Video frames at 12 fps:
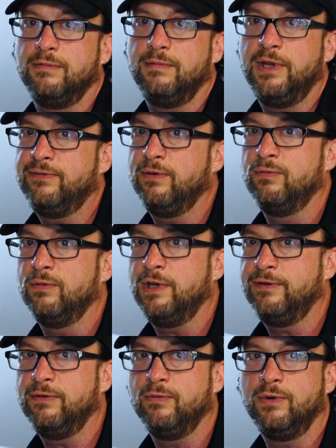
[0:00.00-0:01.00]

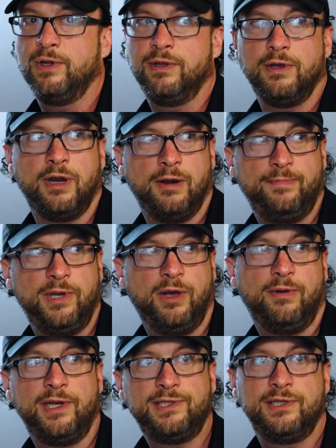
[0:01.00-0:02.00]
even with our
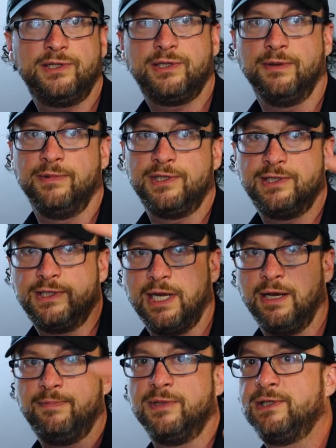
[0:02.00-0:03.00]
POS system, it's
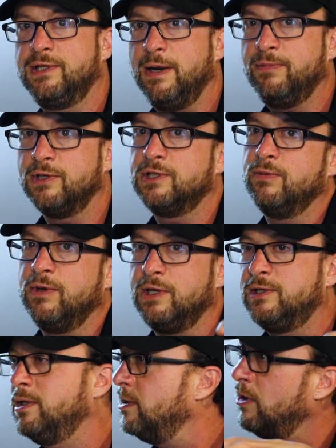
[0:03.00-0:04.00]
set up as separate so we
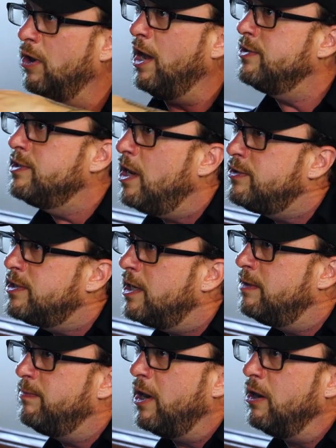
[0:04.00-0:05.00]
can see, how's the
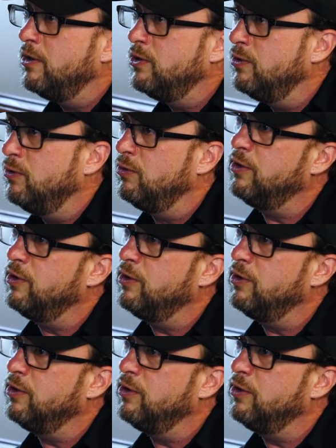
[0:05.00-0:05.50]
outside bar do